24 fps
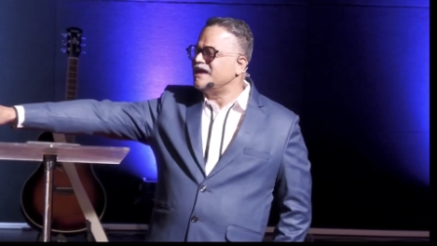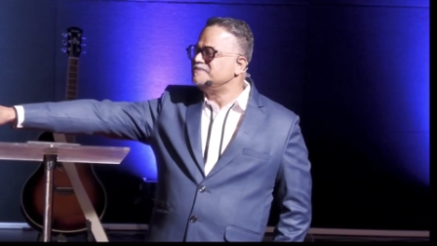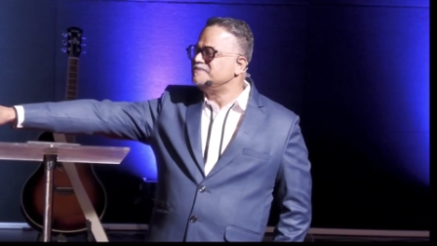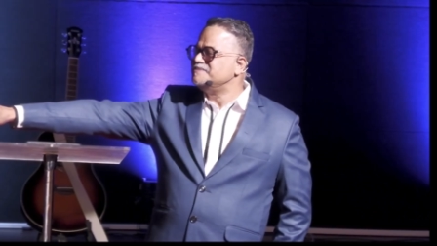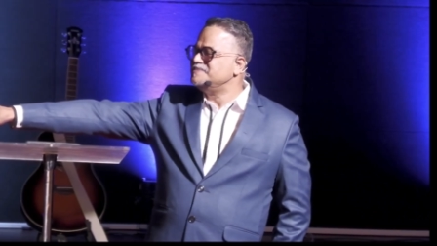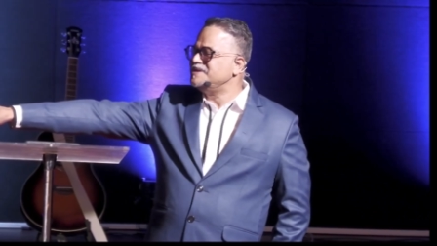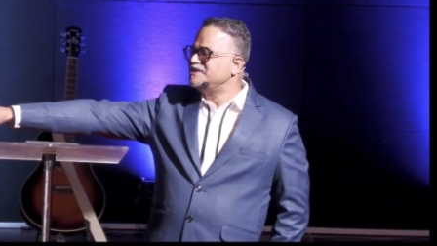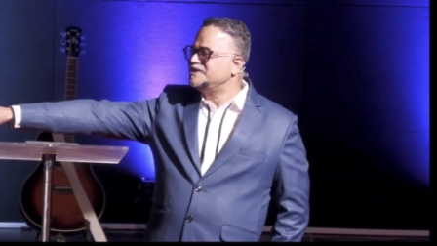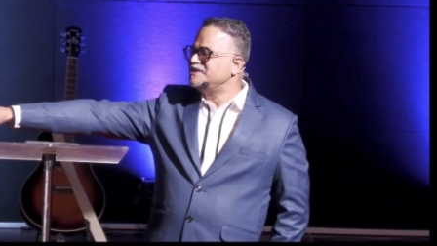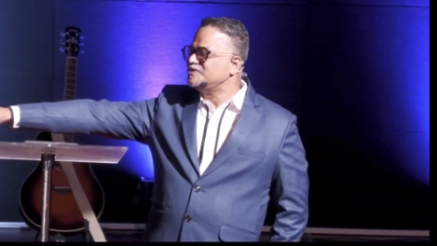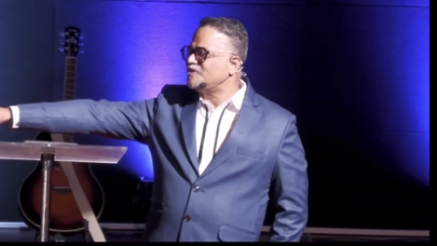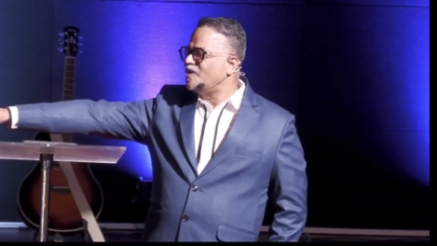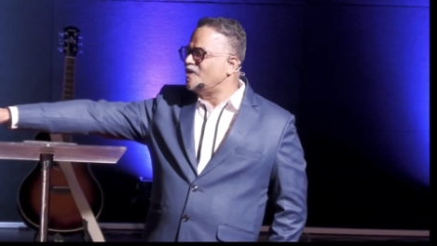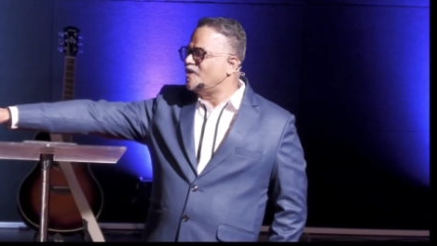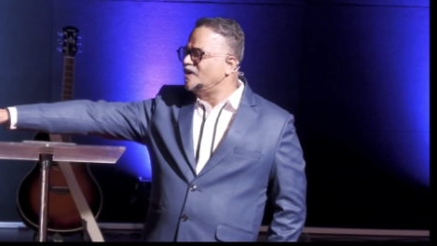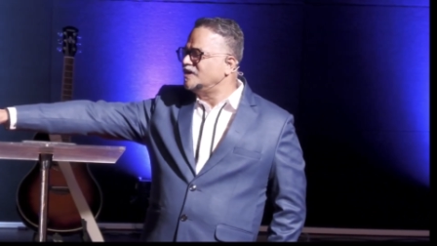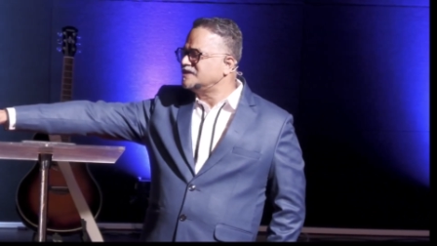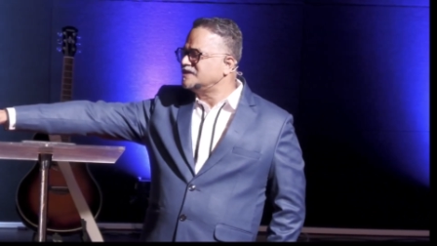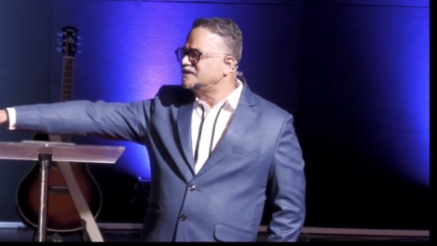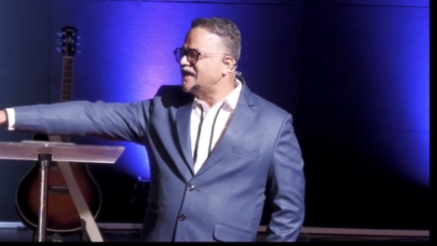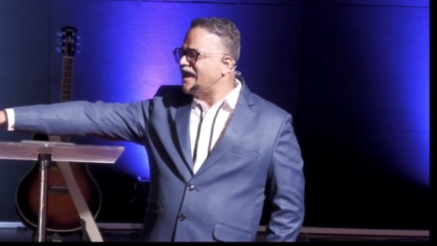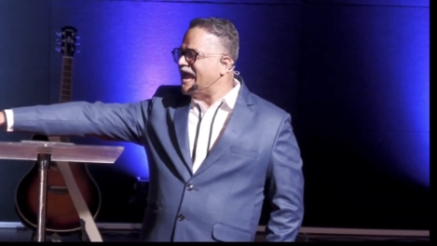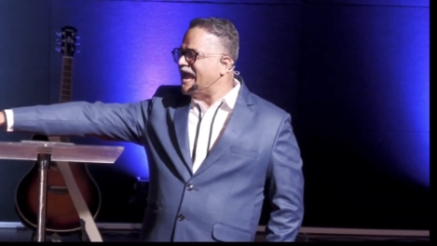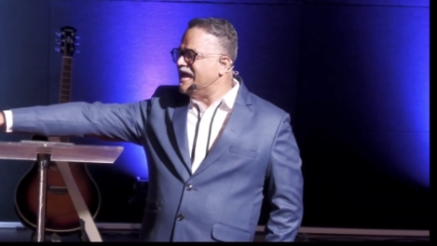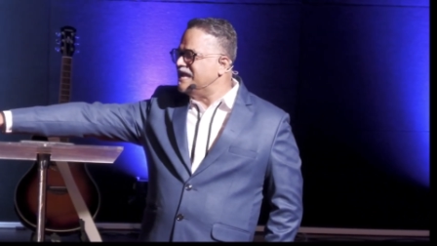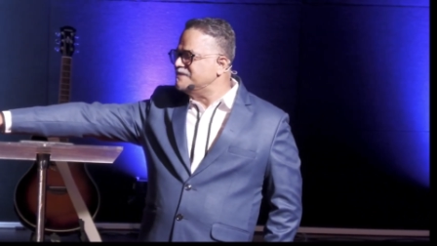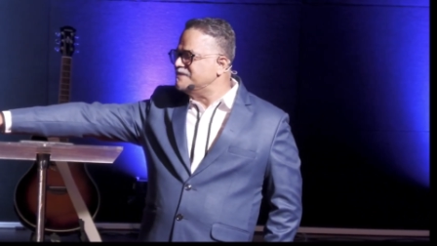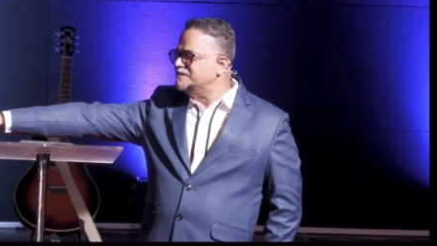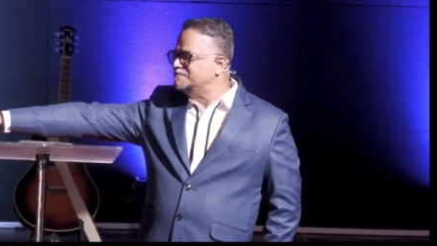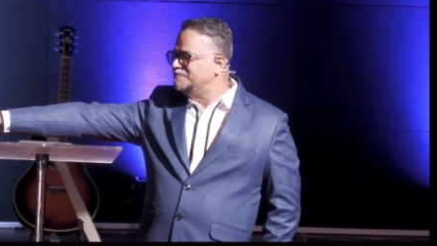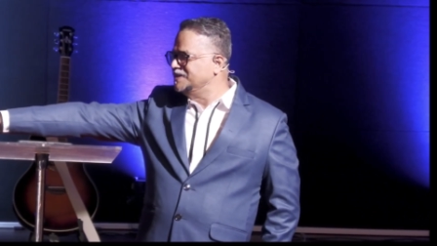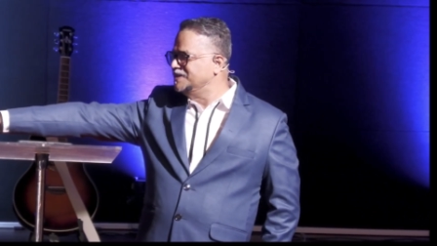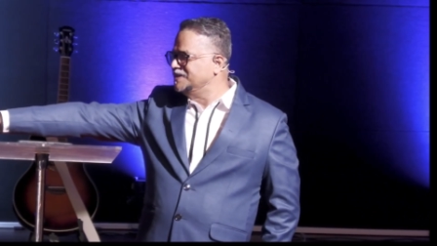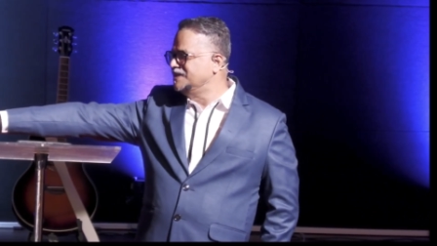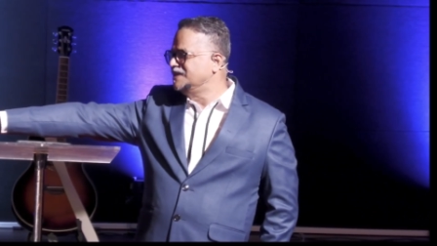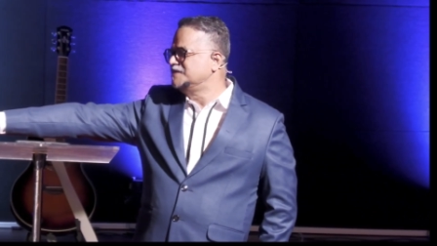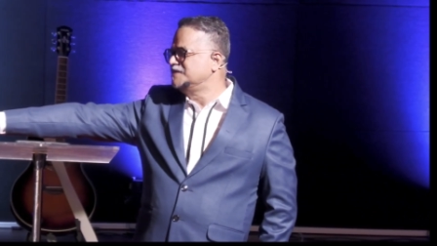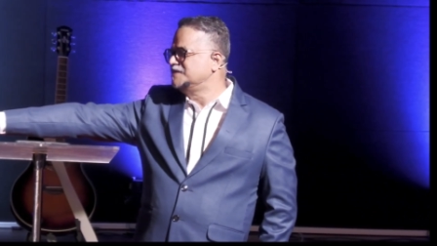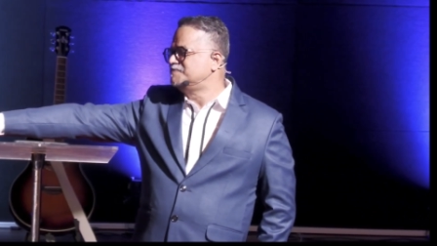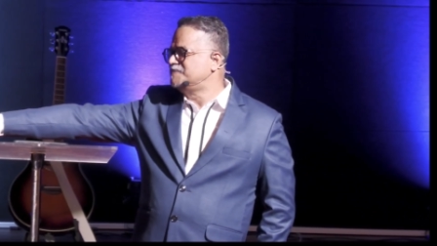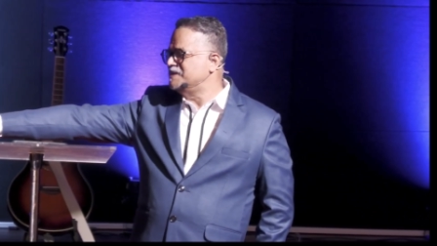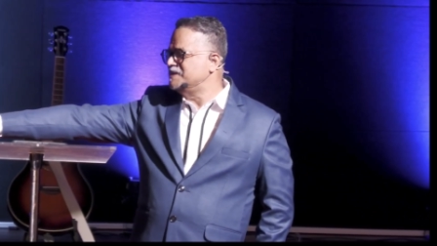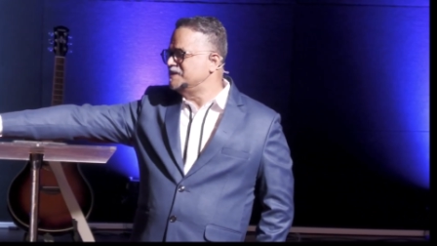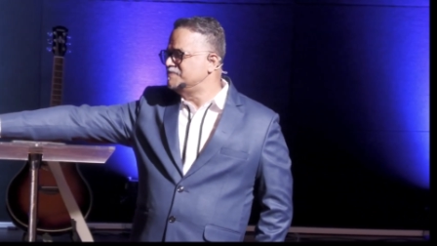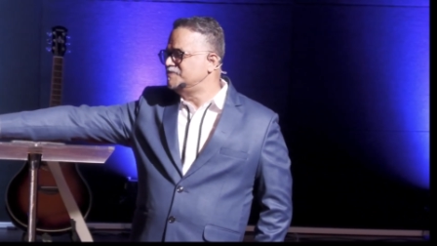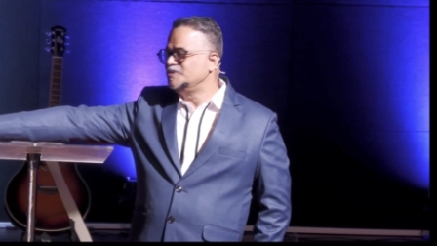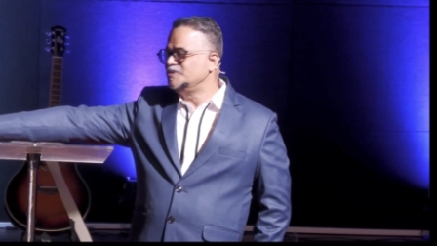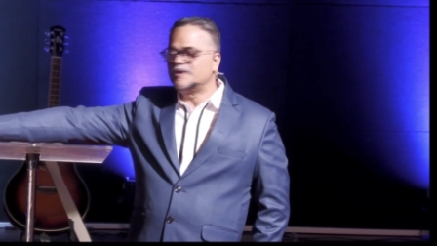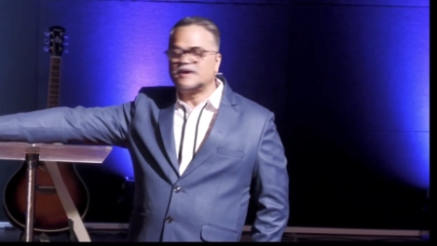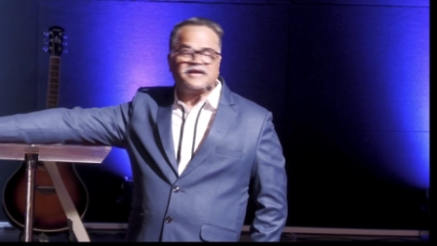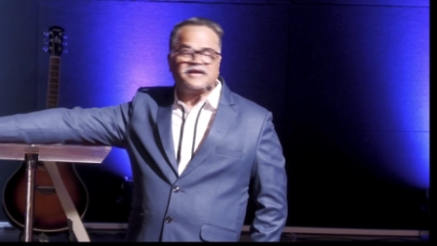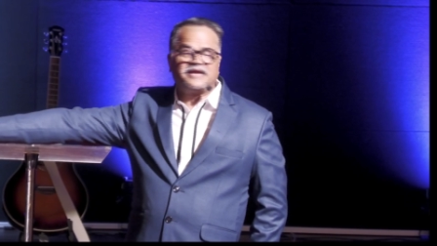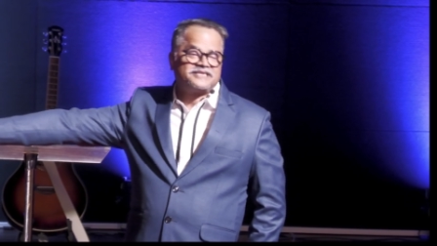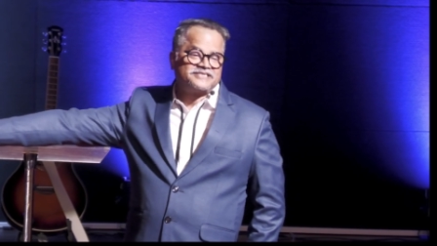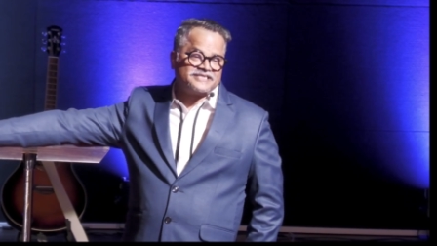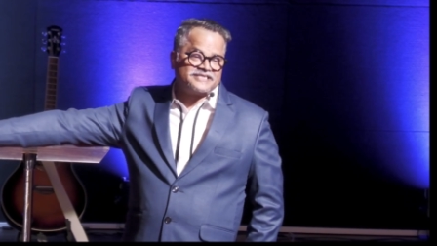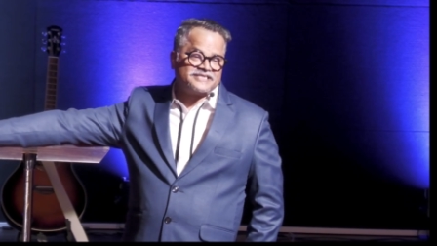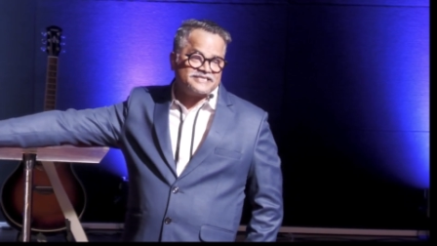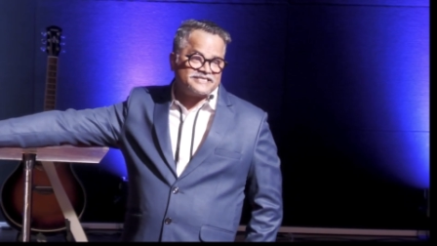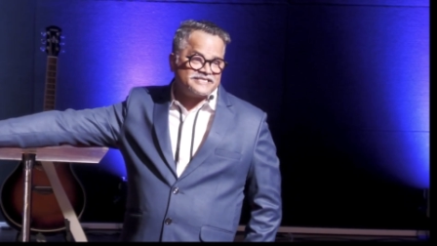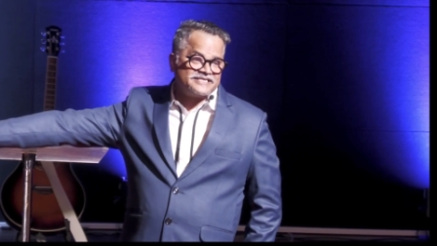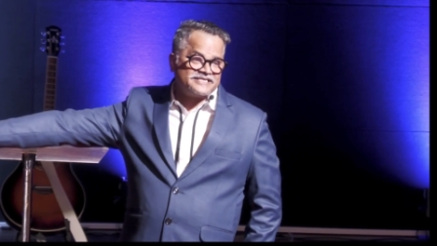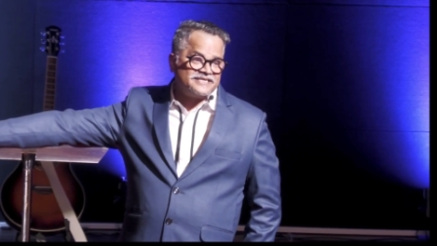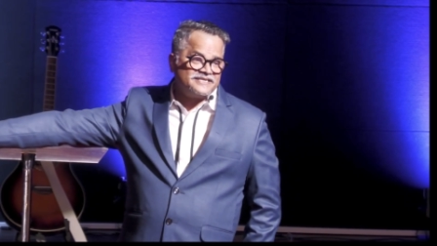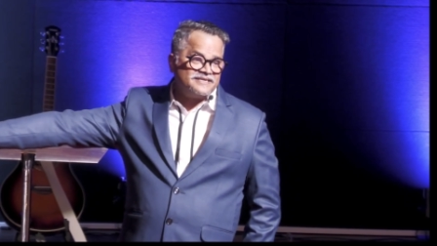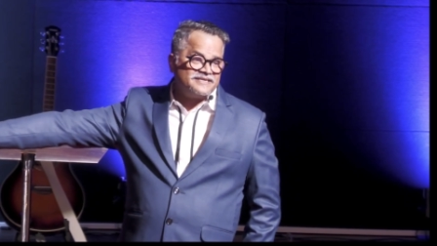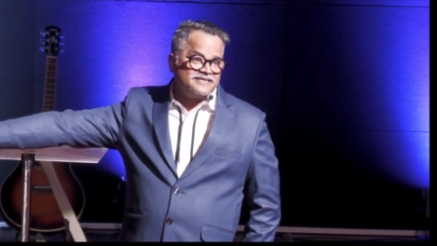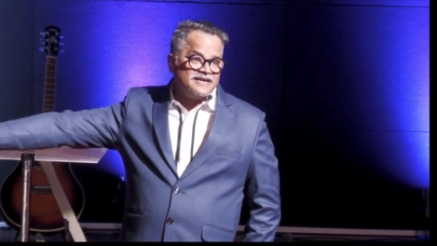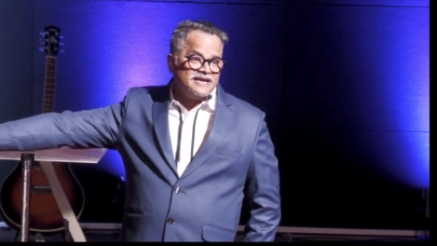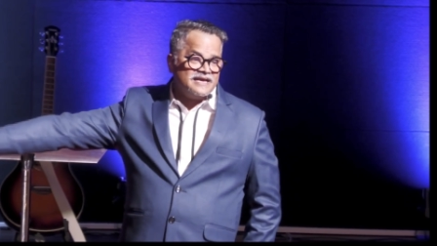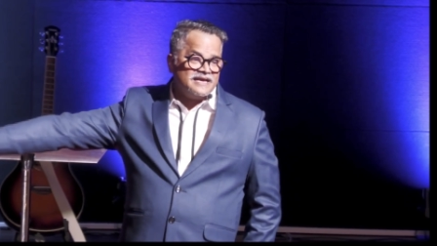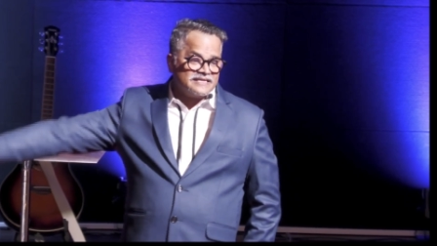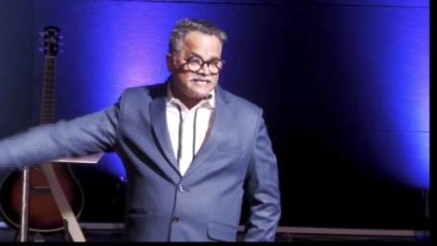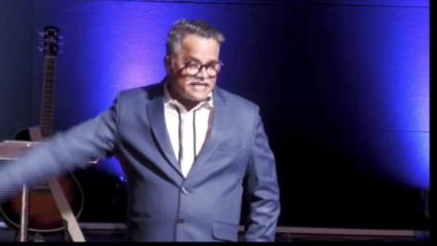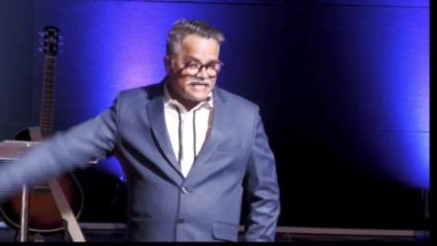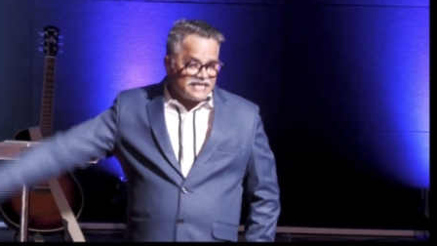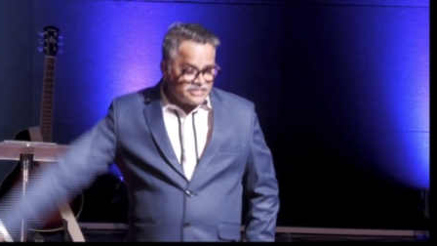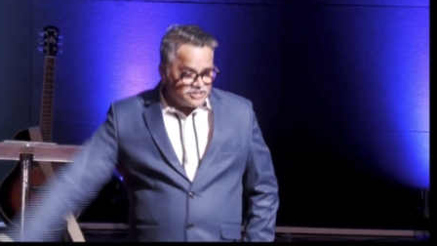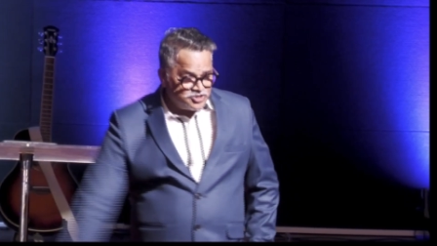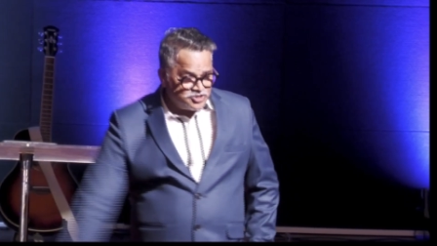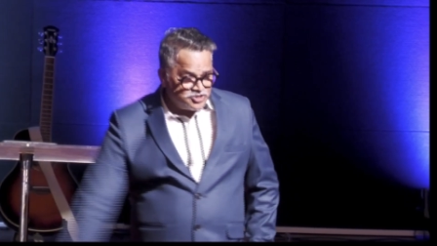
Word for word: and meet all the 8 billion people who are existing. There is